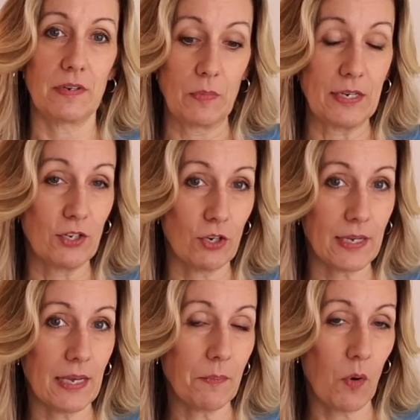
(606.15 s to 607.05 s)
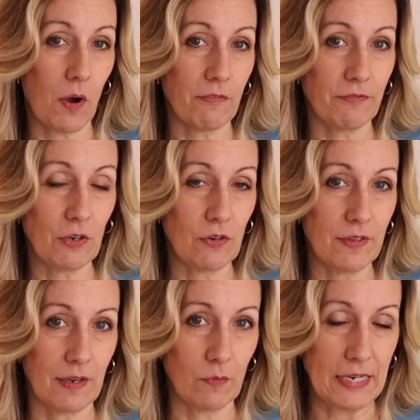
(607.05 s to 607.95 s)
we took in more food
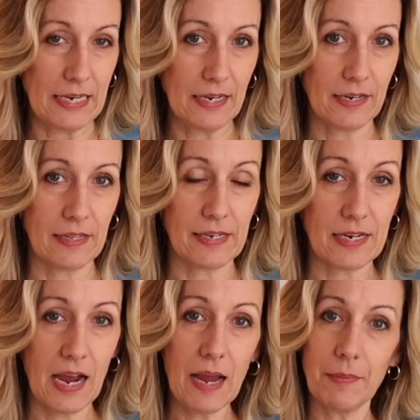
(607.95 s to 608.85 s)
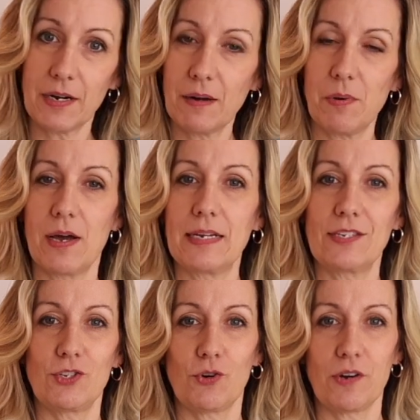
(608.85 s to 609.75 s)
than we needed at the time and our bodies
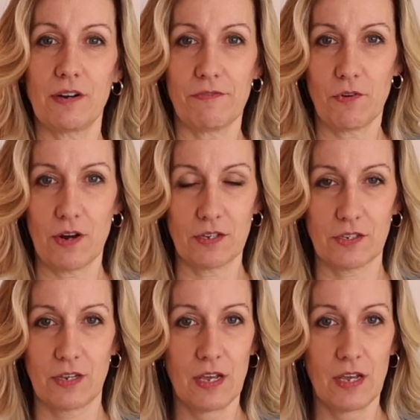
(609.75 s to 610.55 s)
stored it for us.